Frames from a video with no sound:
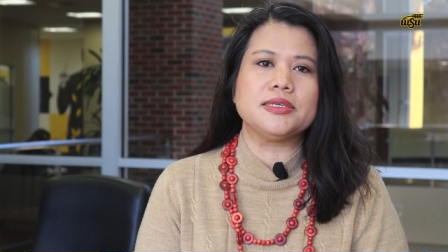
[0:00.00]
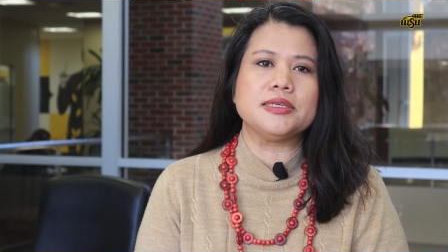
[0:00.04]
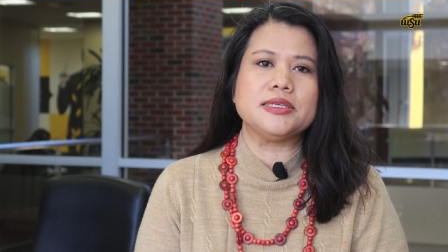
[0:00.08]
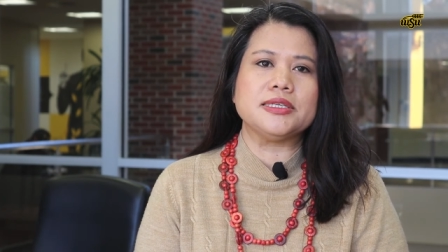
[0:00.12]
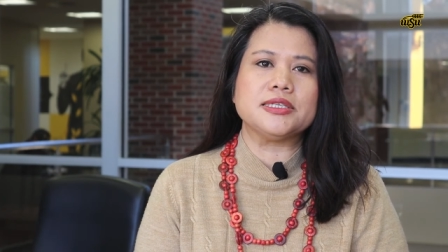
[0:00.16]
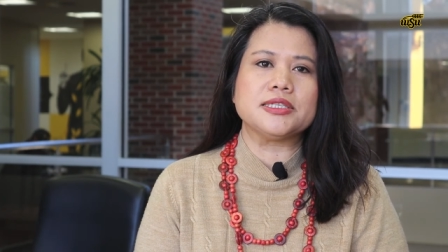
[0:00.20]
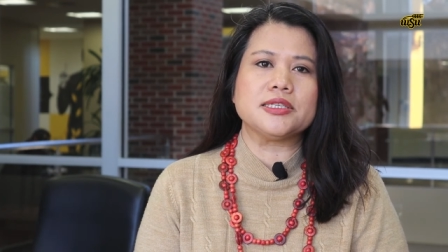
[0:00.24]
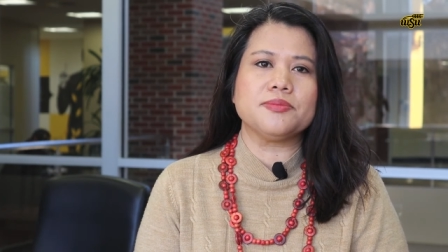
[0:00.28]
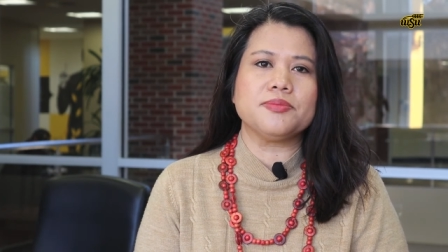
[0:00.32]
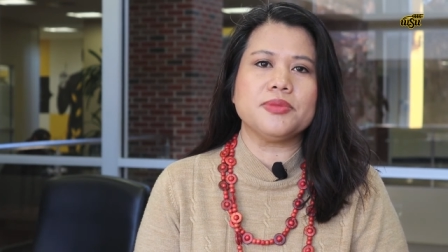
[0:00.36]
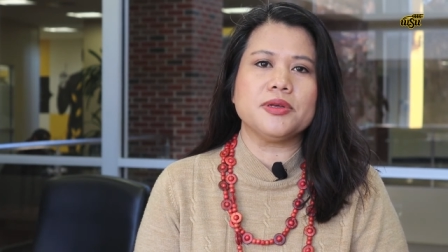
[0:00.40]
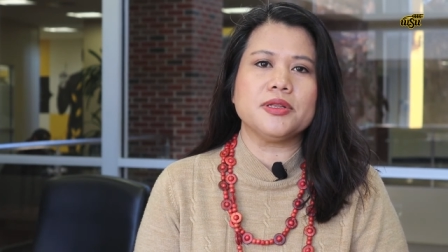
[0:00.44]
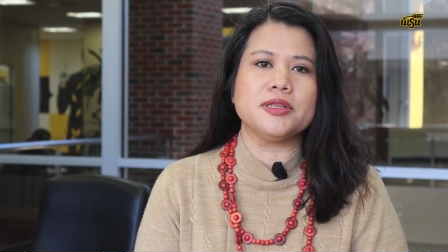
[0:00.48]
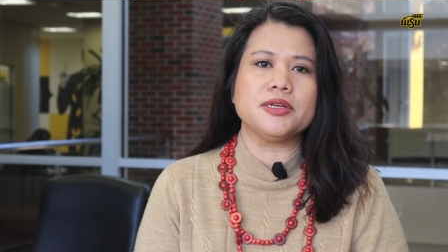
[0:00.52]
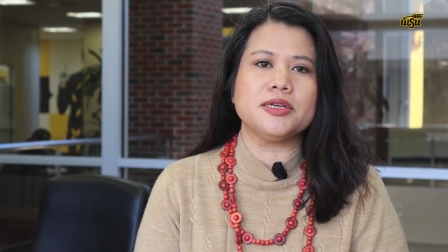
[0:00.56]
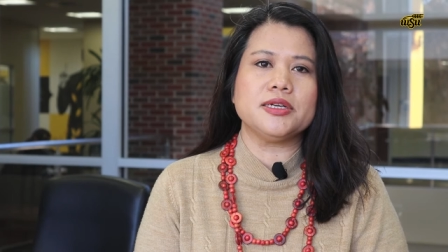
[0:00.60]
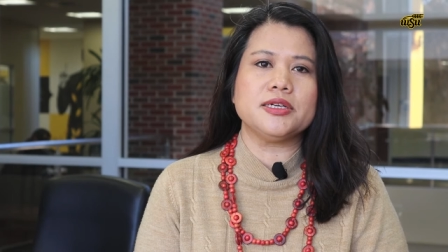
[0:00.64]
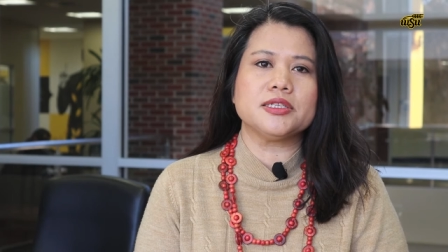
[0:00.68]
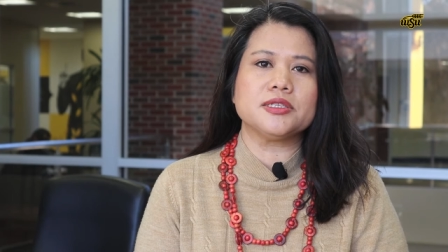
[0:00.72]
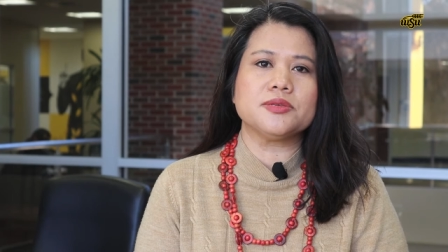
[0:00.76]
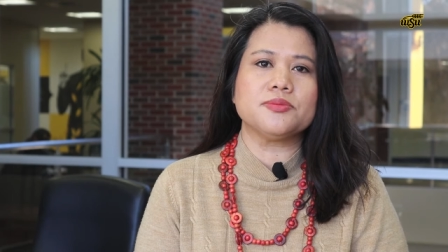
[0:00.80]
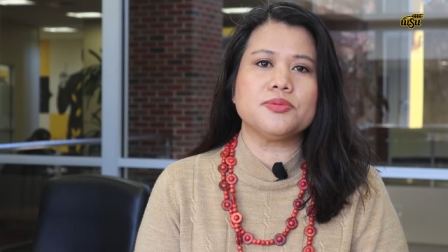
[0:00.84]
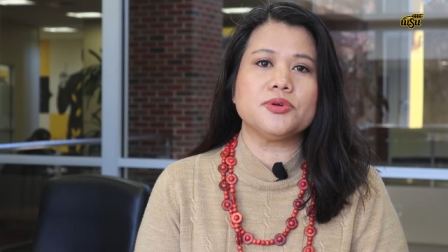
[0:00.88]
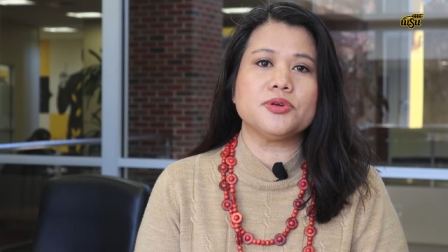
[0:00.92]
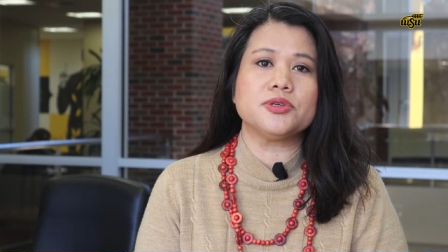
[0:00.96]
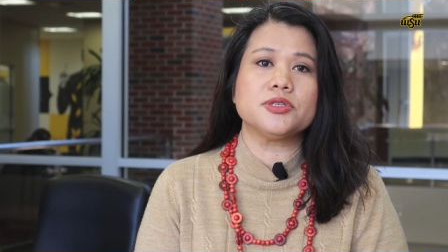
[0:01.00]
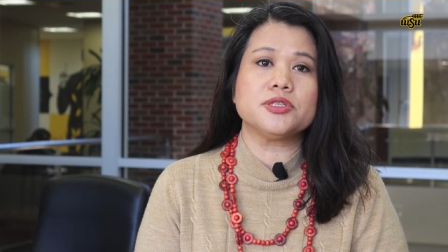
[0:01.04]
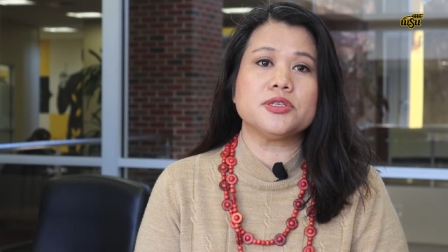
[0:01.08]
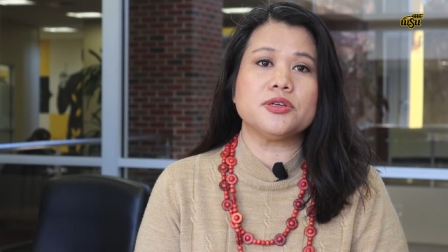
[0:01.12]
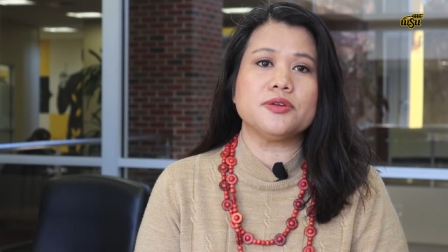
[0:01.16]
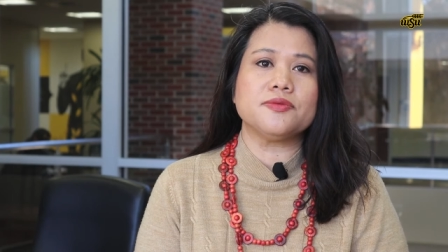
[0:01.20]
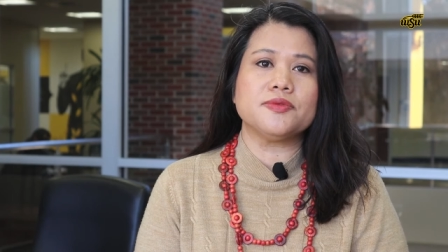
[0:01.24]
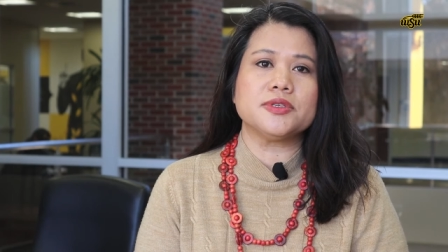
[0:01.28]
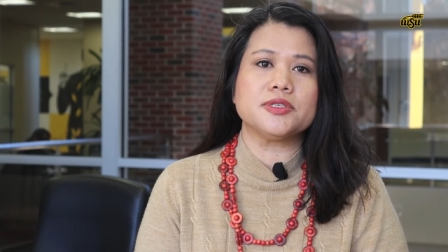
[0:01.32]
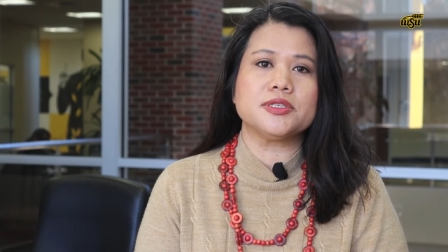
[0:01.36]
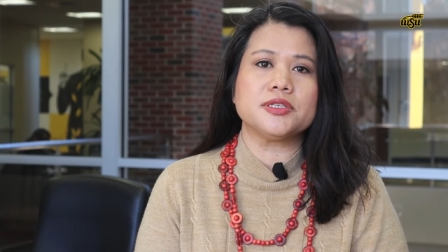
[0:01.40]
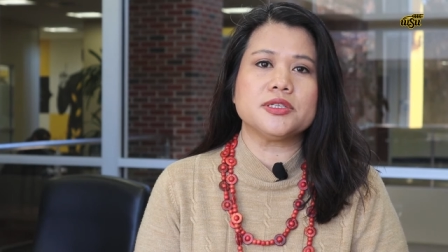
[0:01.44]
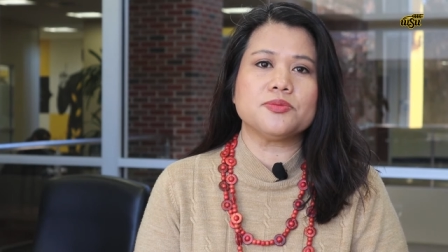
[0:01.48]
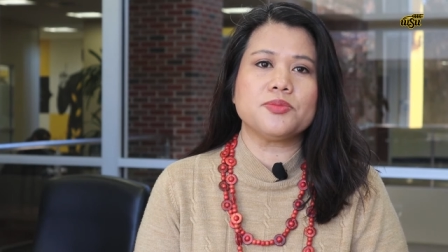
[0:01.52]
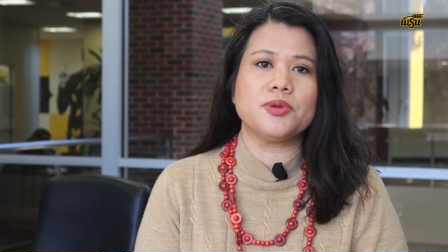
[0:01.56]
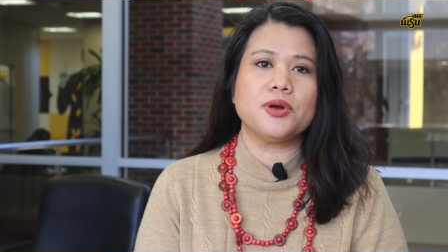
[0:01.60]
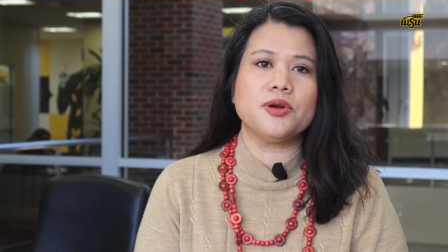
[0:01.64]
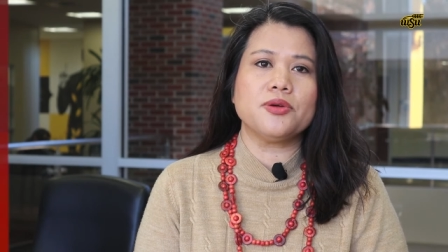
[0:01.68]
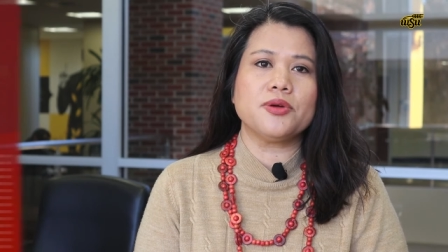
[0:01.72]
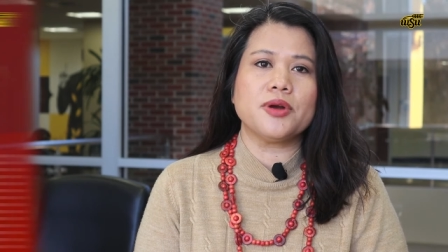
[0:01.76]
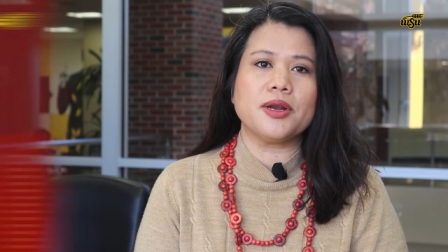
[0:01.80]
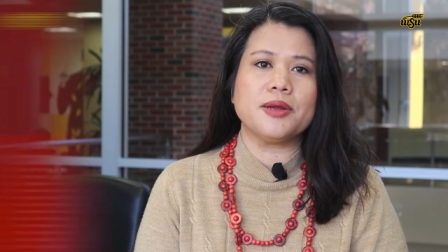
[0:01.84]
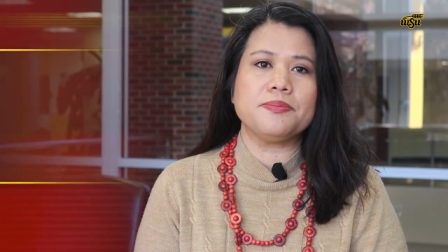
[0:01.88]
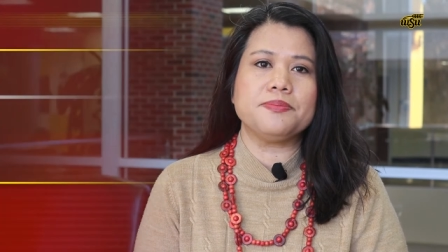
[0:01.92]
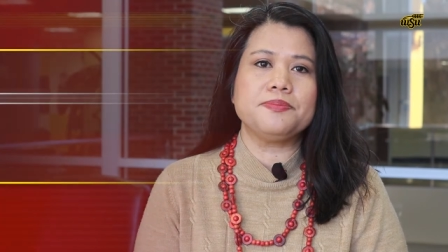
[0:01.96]
Disability Support Services
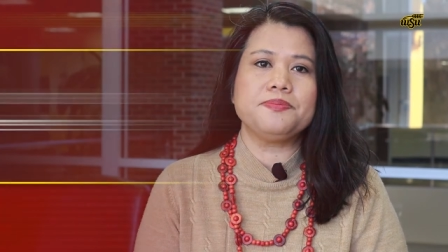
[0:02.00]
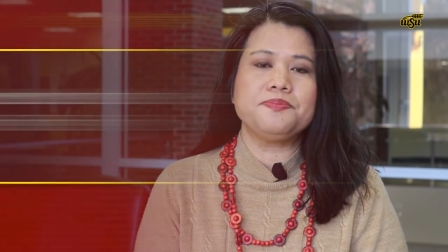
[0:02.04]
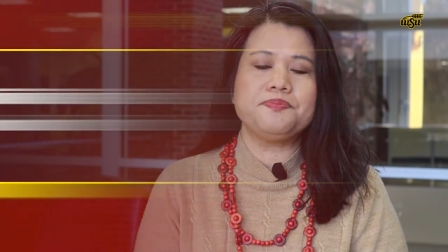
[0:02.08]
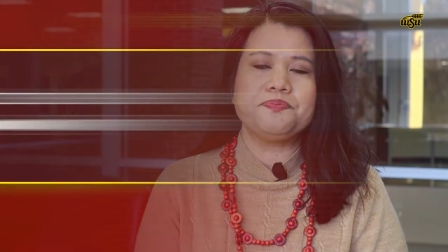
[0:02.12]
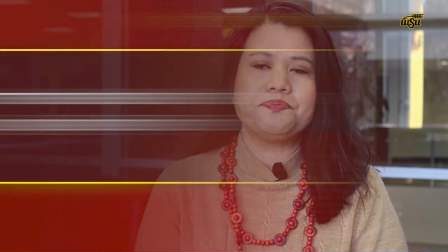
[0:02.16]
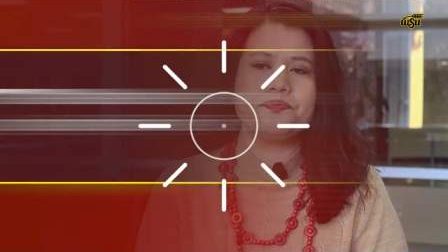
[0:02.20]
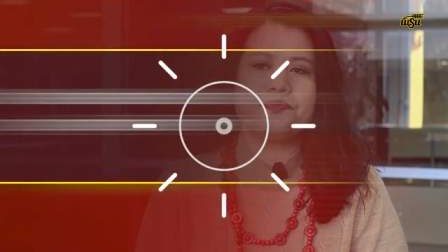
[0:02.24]
Program.